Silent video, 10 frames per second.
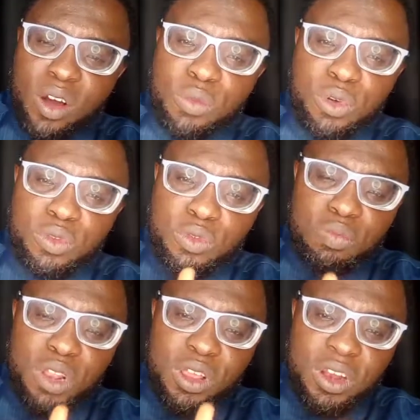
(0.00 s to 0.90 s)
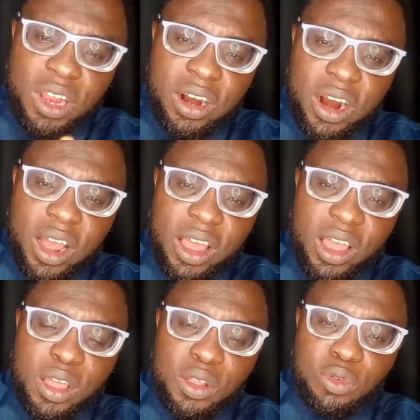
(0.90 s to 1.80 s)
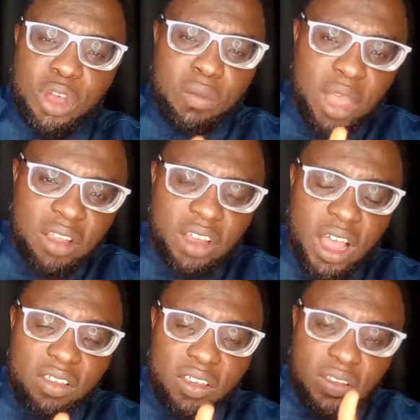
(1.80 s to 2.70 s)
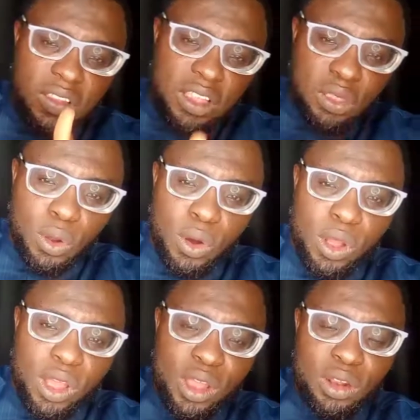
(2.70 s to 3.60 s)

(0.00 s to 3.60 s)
almost 2 billion naira to emerge as a senator,